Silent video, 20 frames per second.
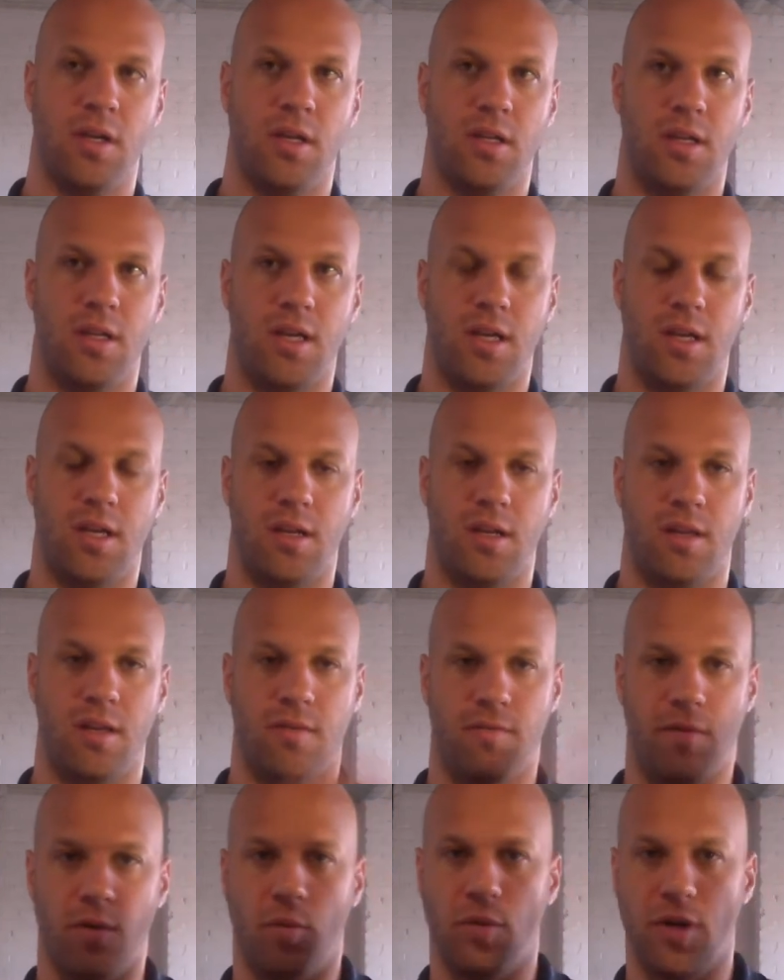than
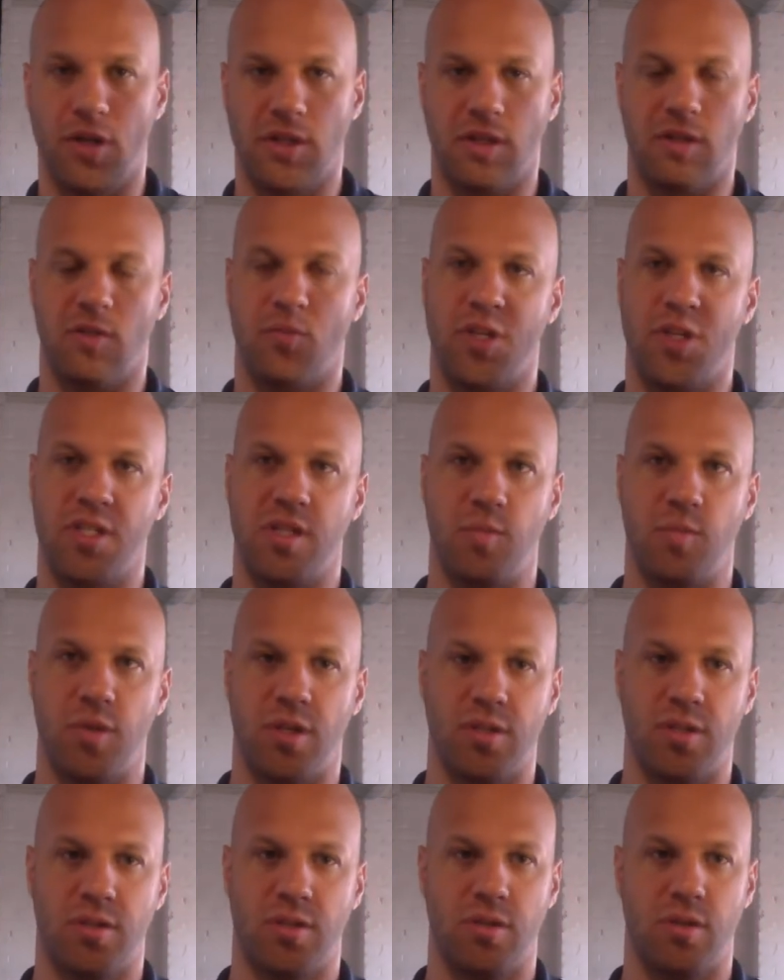if it was in the busy
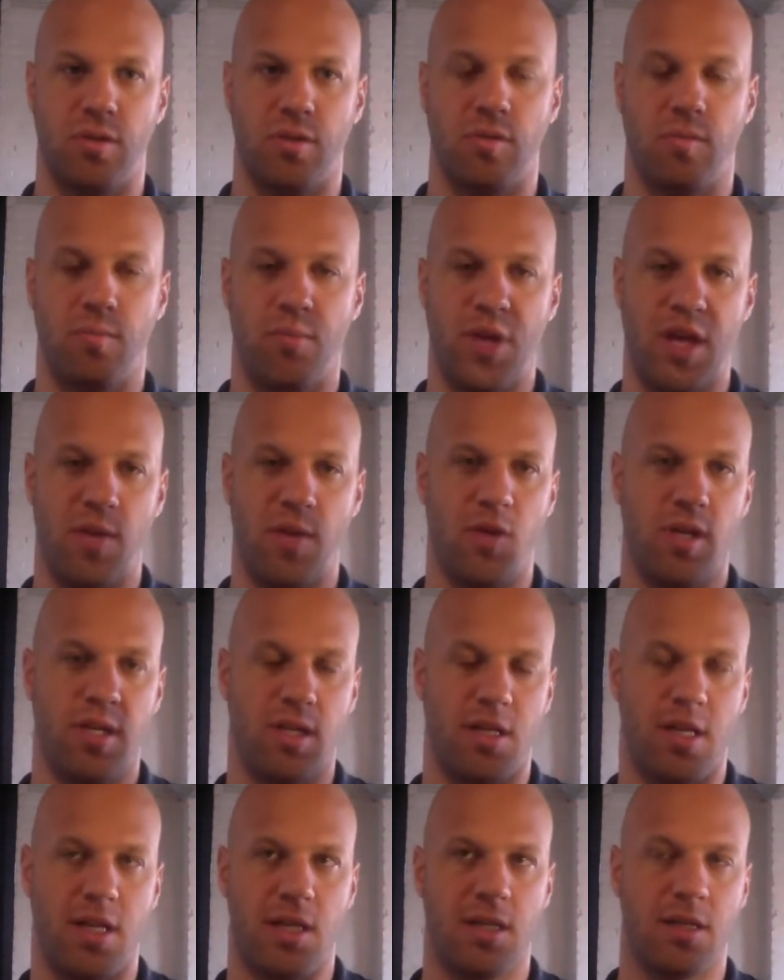months. So maybe
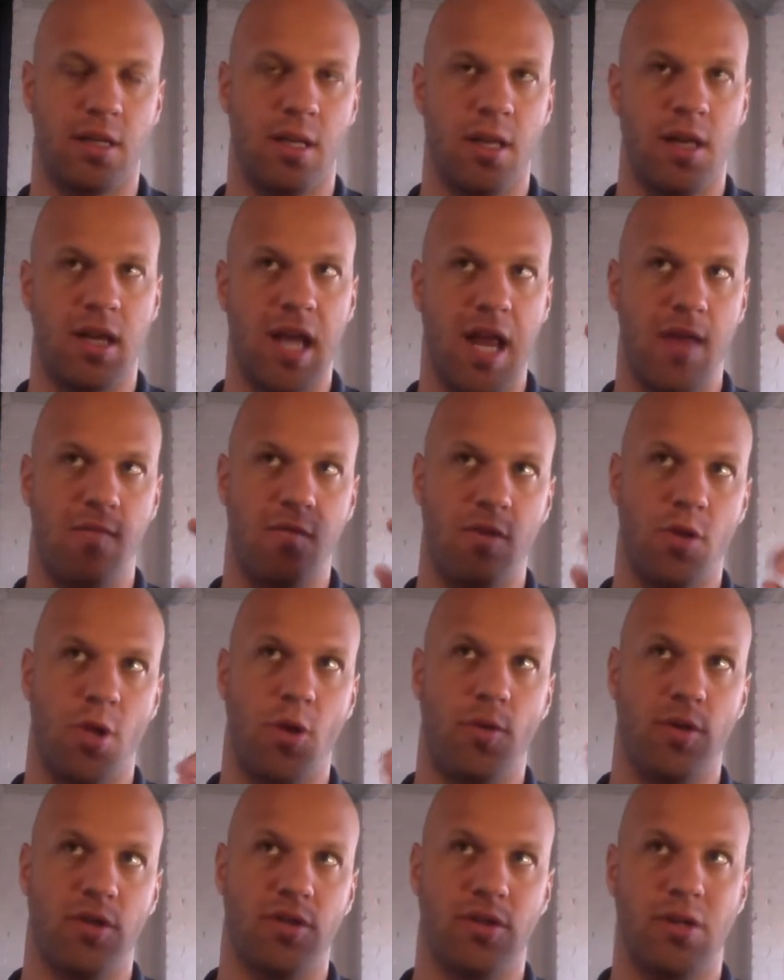it's, even
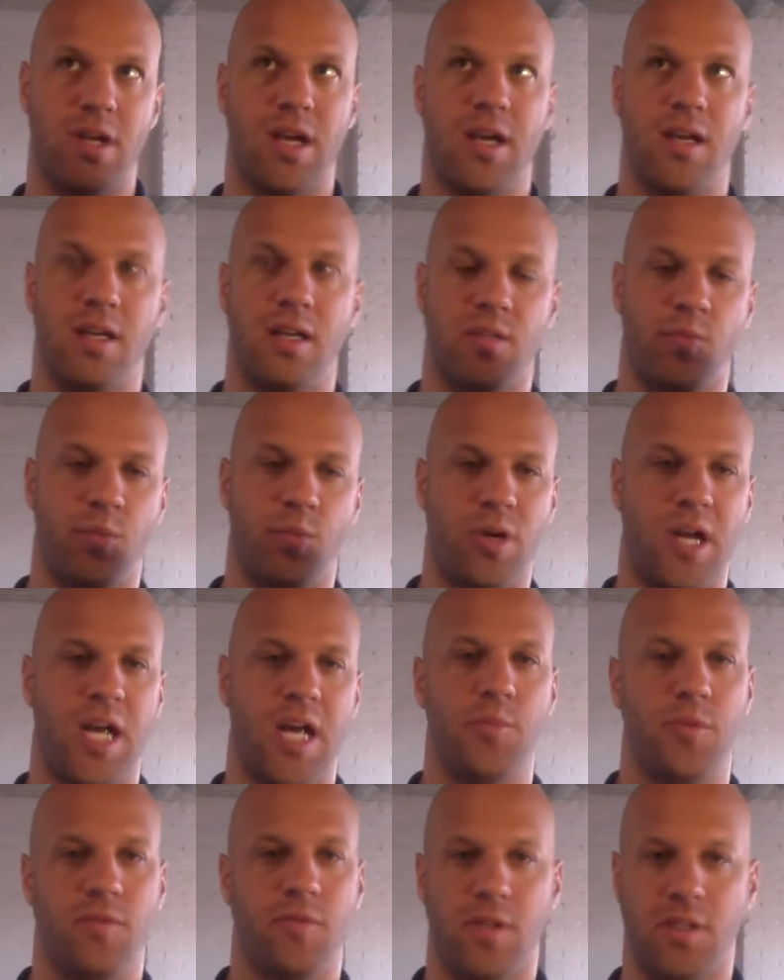though it's not as
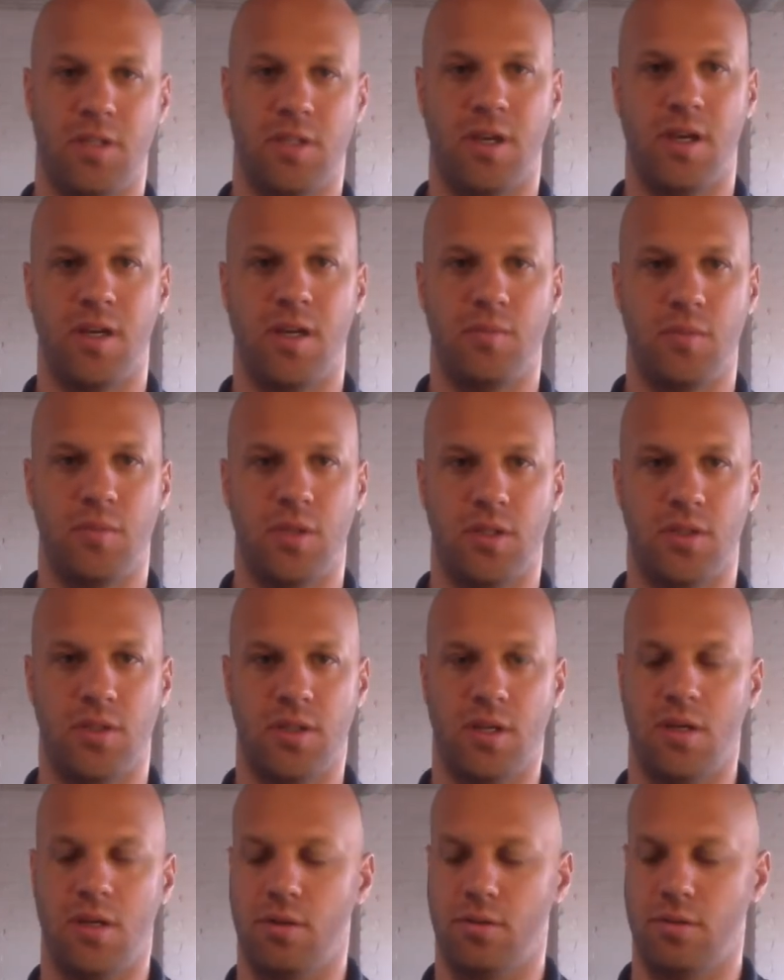prime of a time to
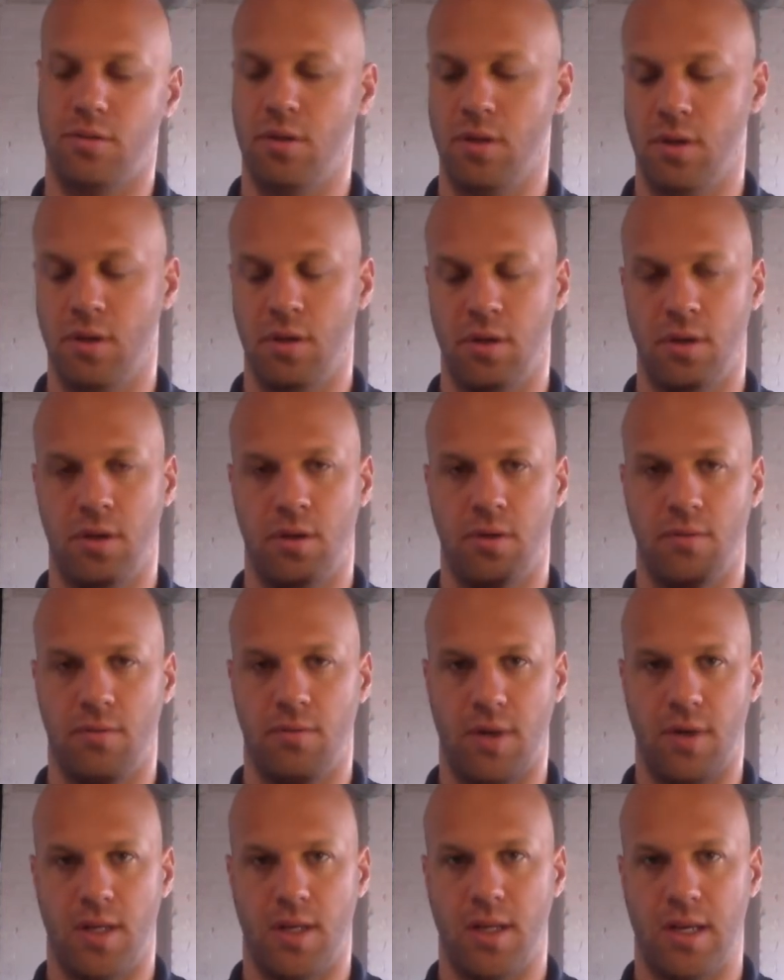sell
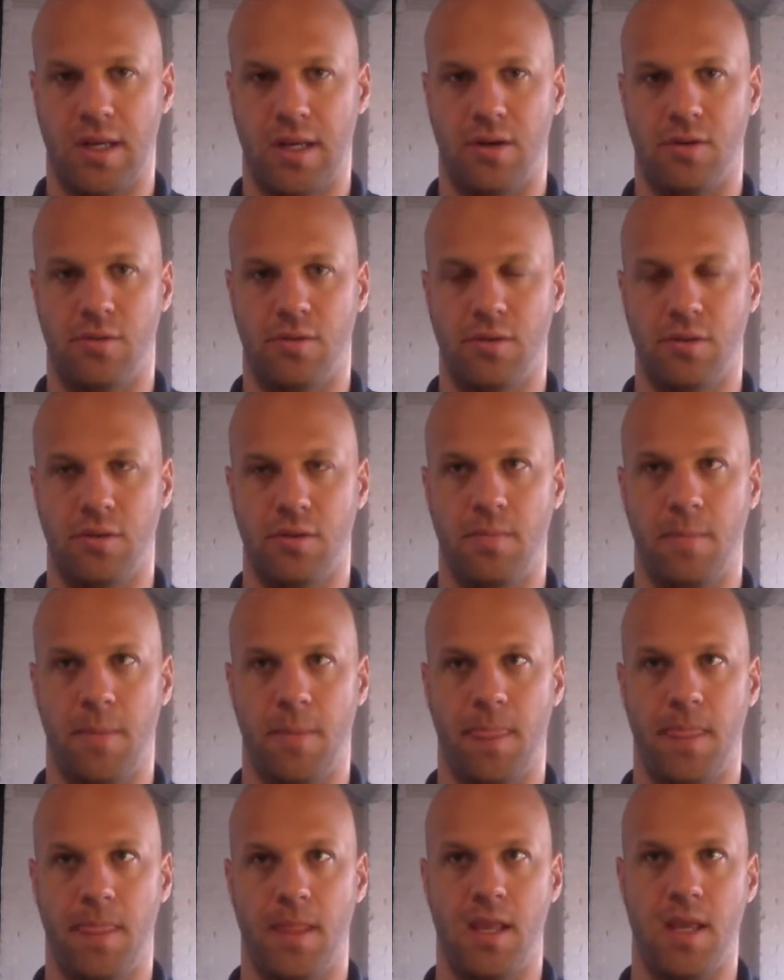right now,
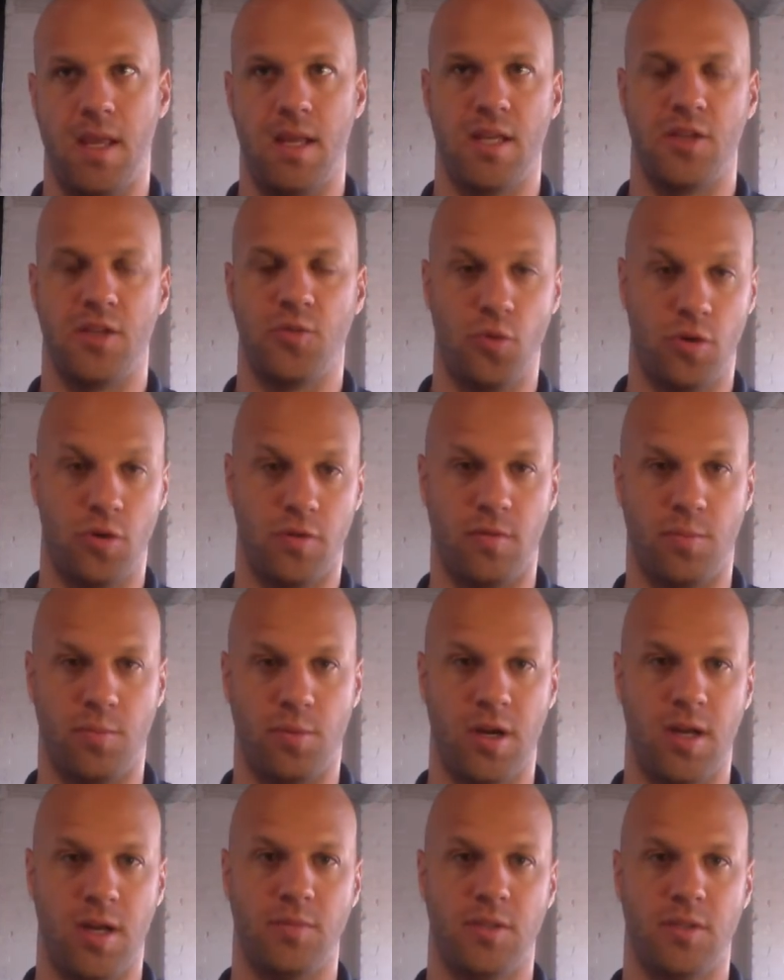it is more of a
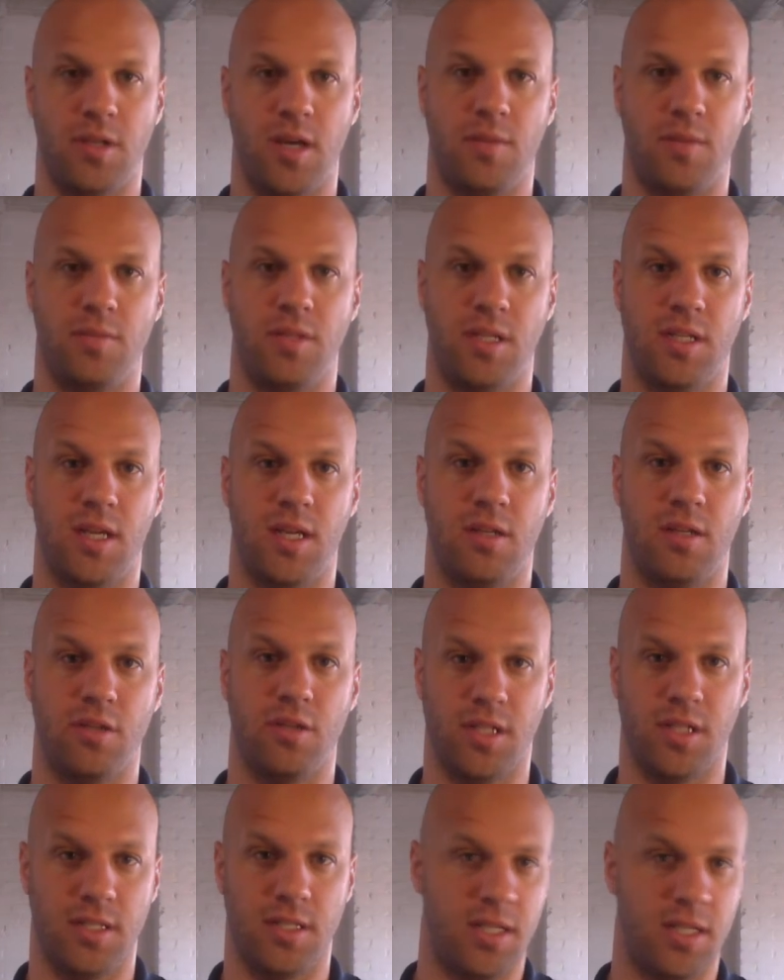prime time to get your
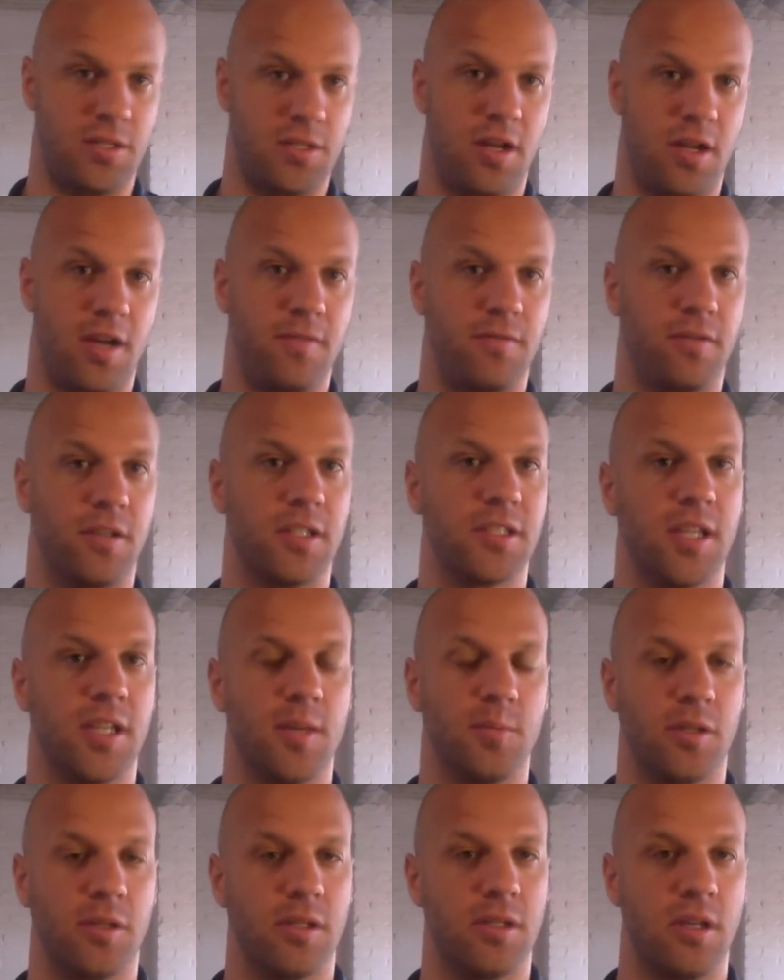contingent offer
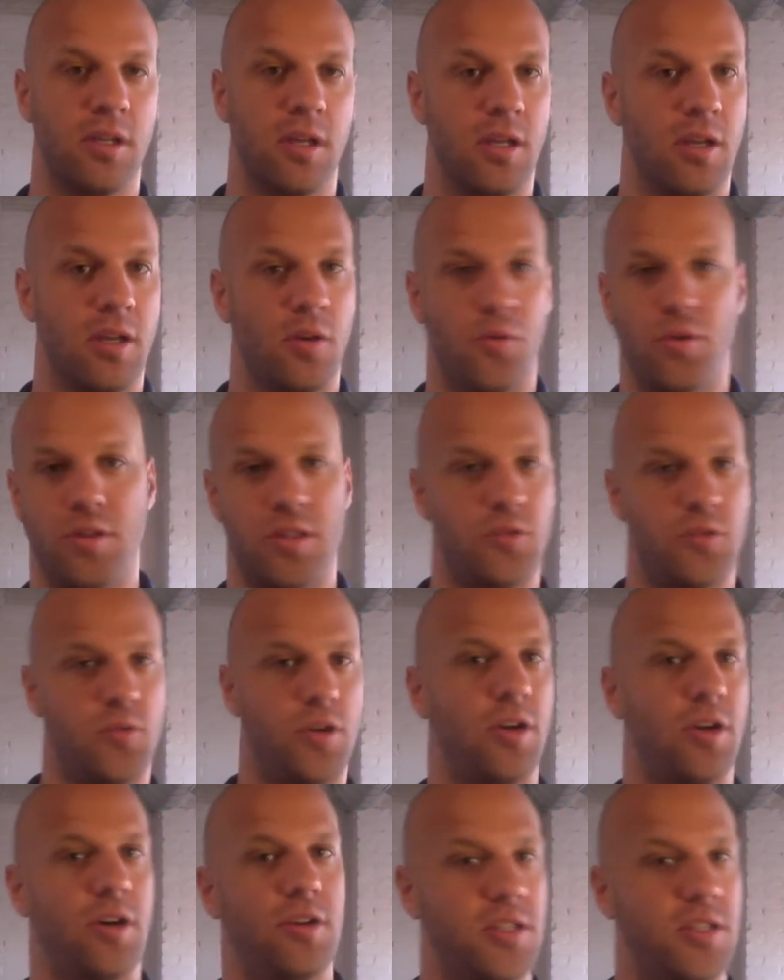accepted, which is
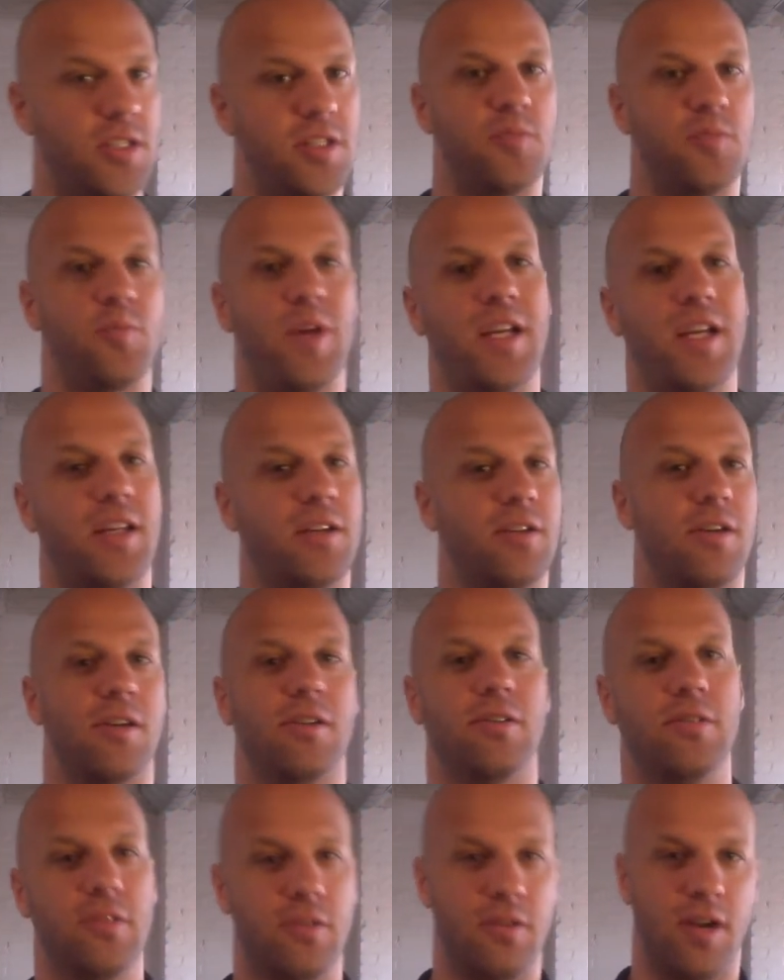what all this is banking
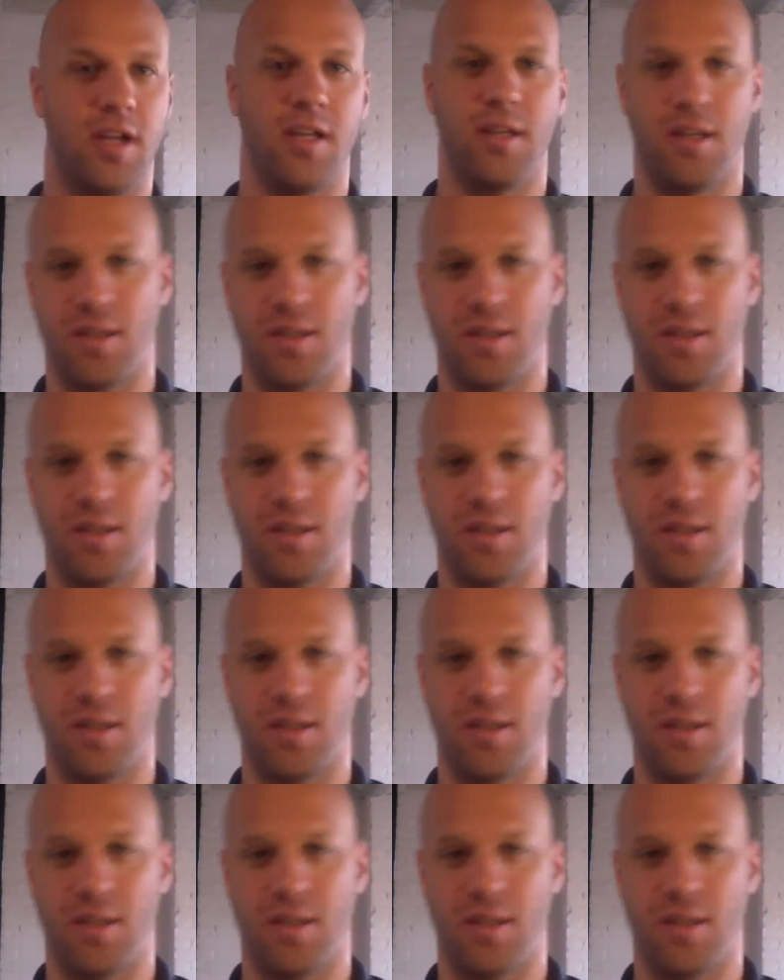on, right?